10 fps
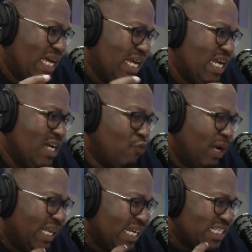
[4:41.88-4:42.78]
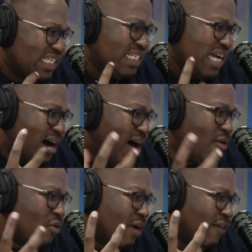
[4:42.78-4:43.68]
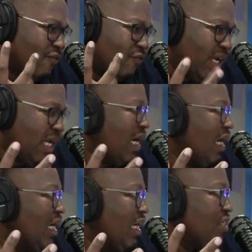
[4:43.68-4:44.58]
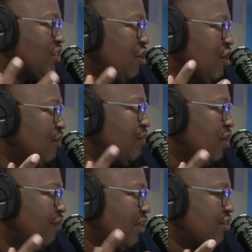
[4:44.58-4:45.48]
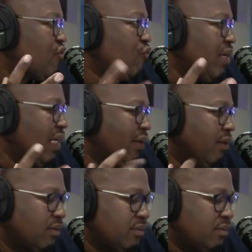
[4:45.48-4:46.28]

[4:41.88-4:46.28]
He really is a towering figure in terms of our screen.